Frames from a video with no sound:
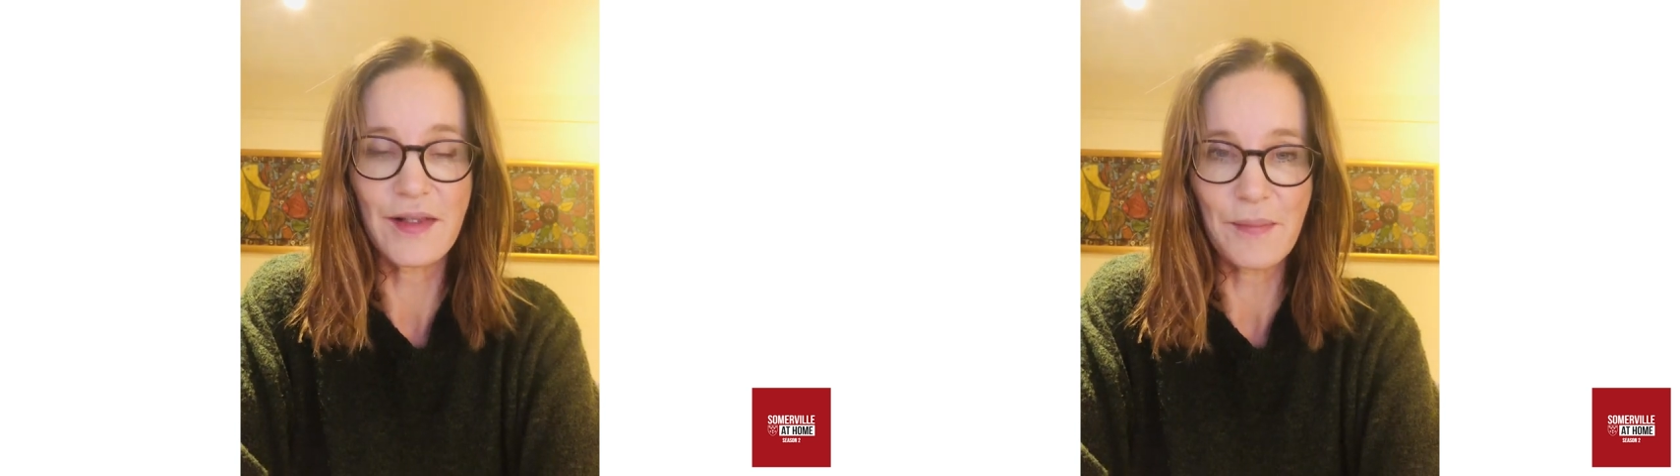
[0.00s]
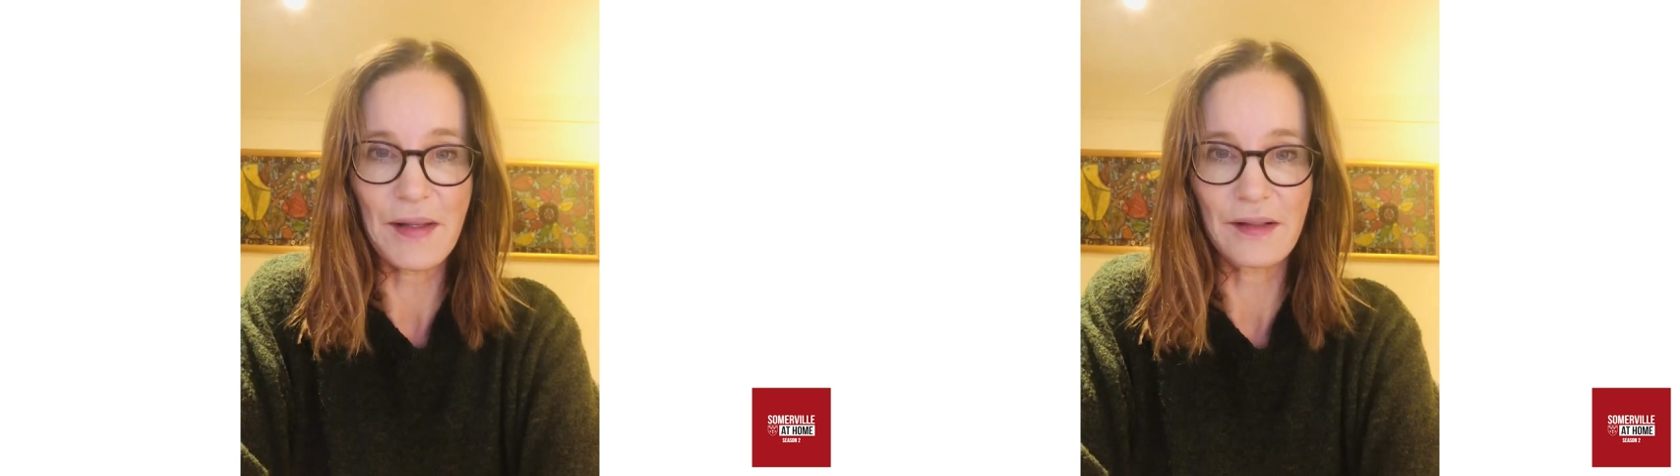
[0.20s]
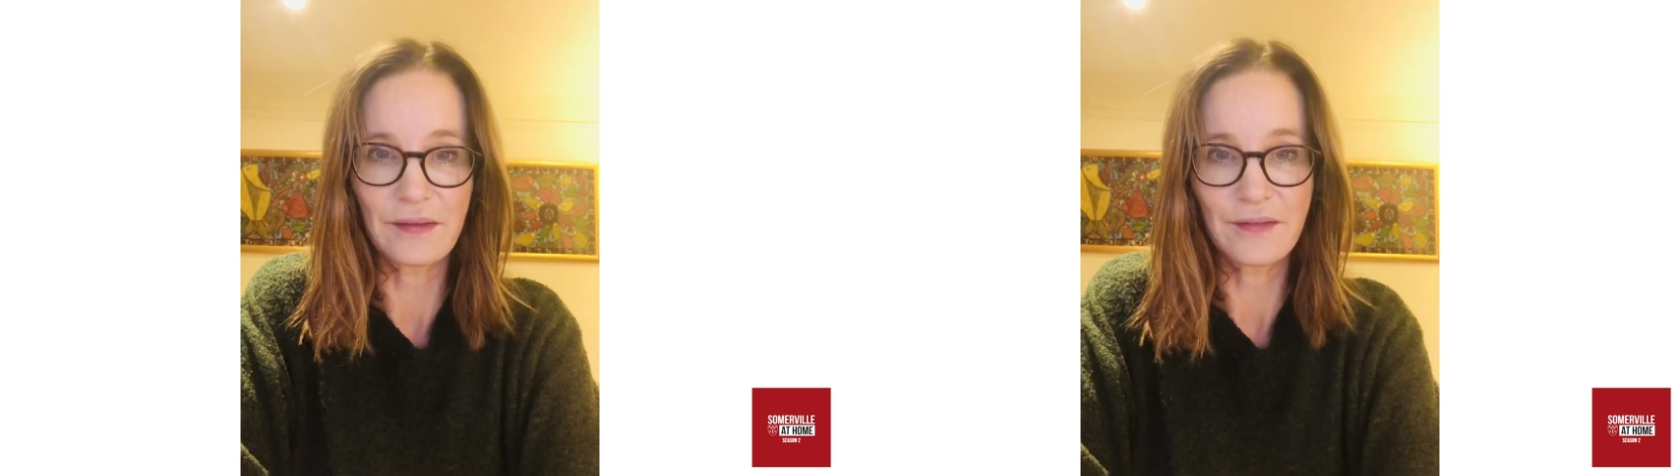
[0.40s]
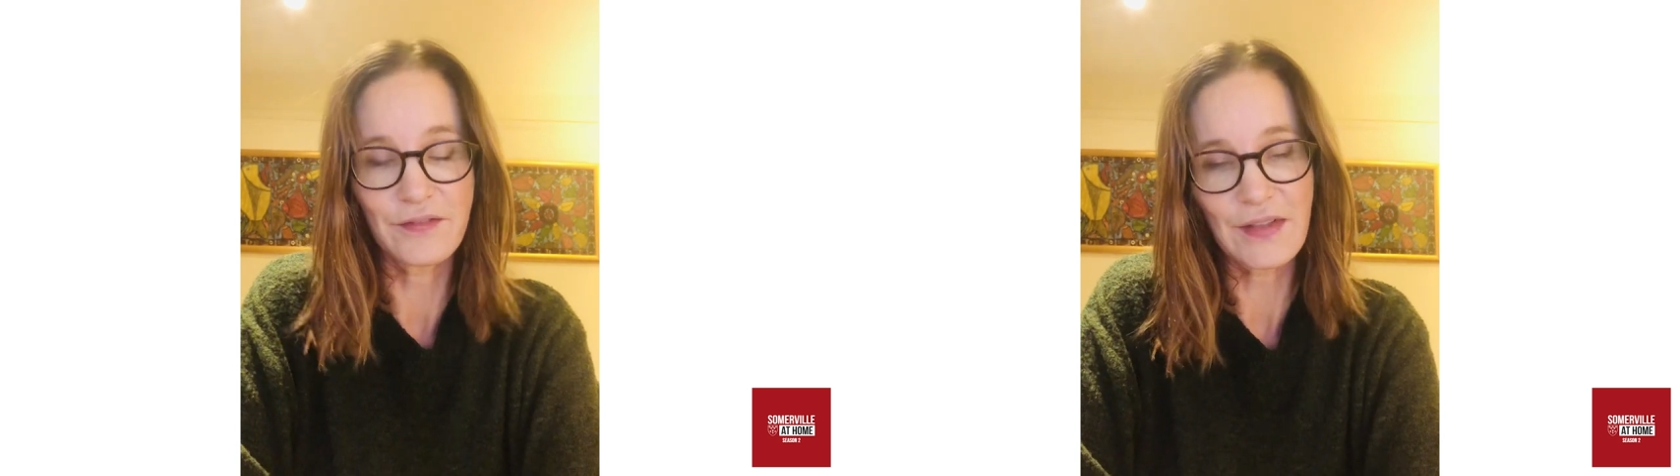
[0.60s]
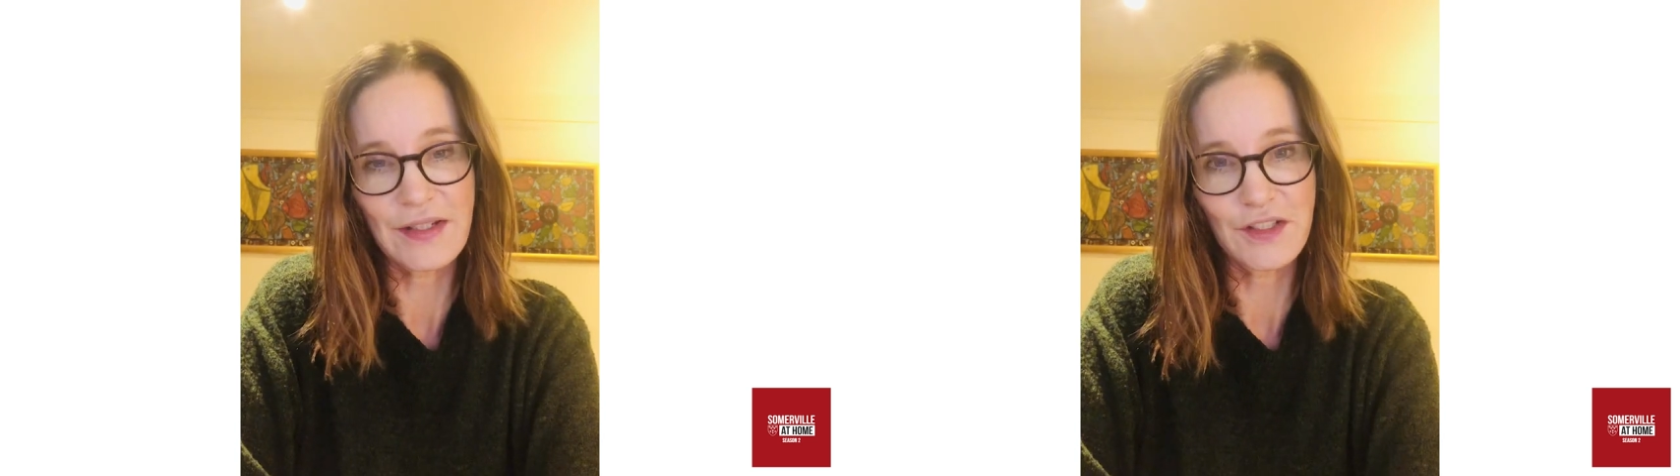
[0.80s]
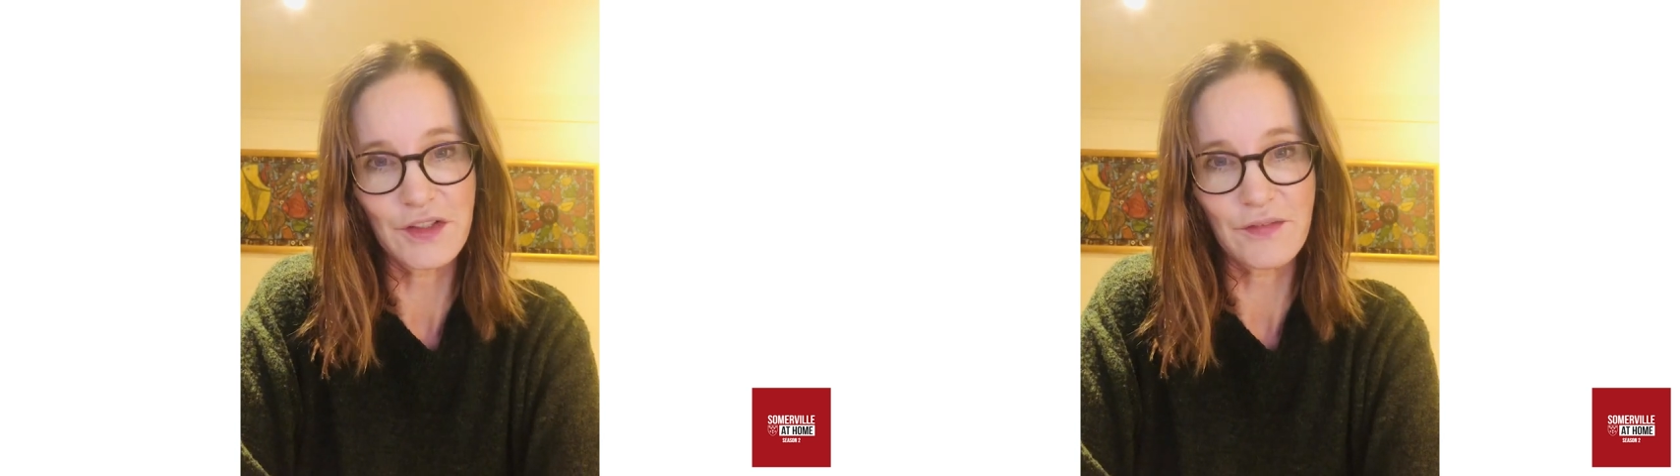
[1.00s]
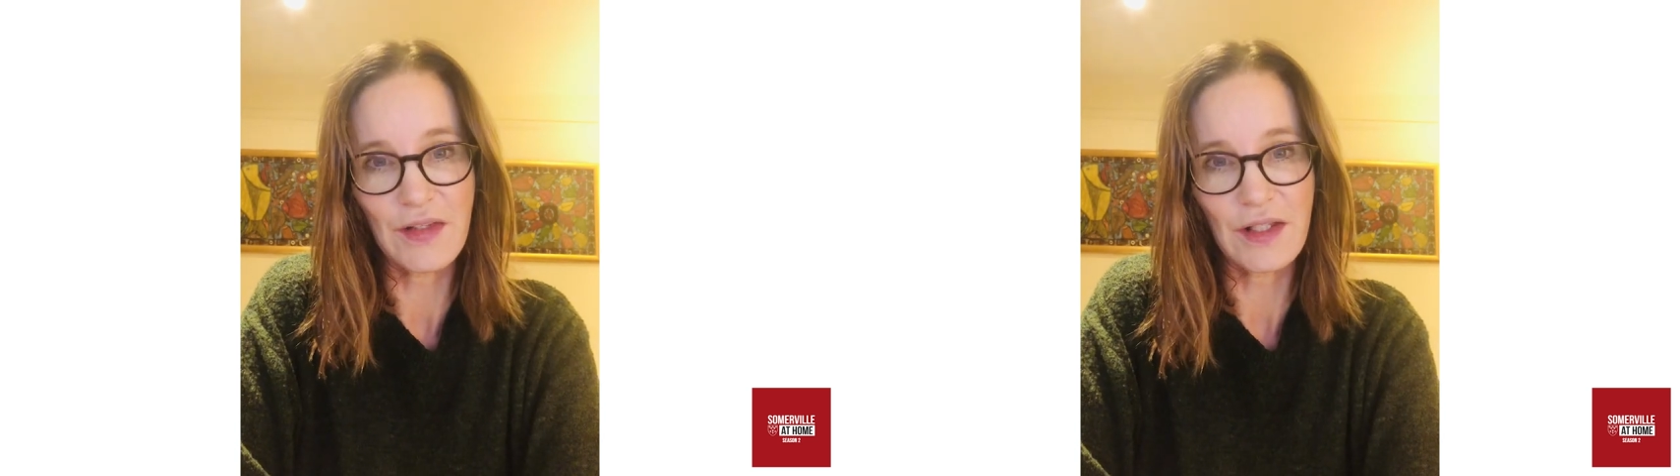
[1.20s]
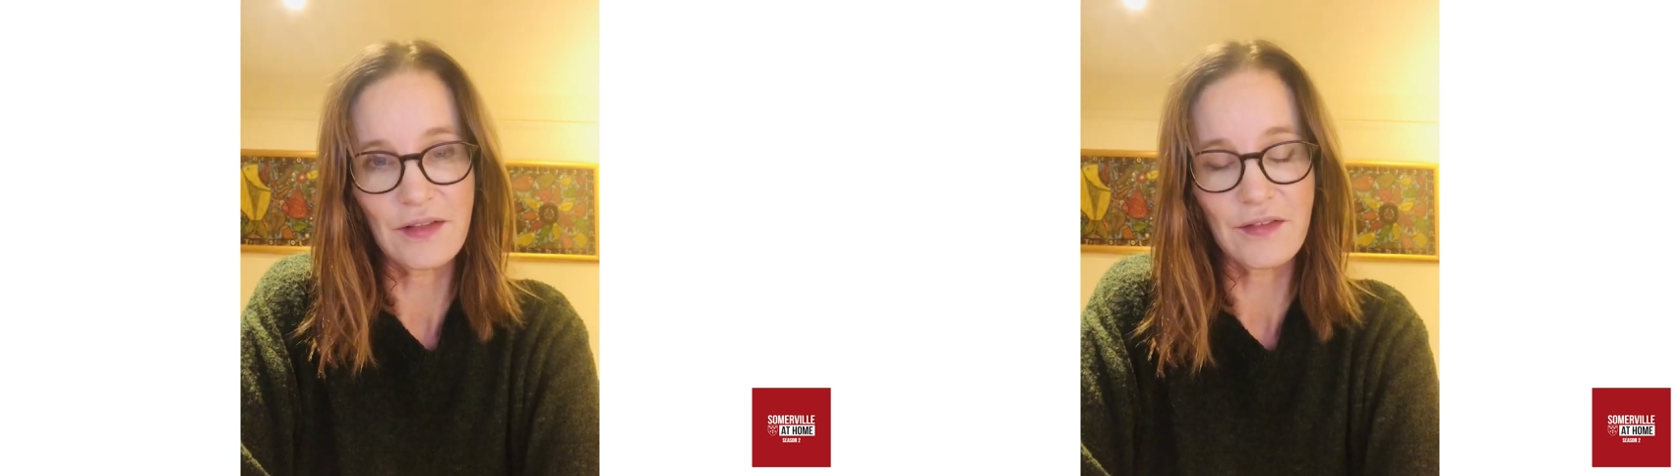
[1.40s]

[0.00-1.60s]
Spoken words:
bill for each of these.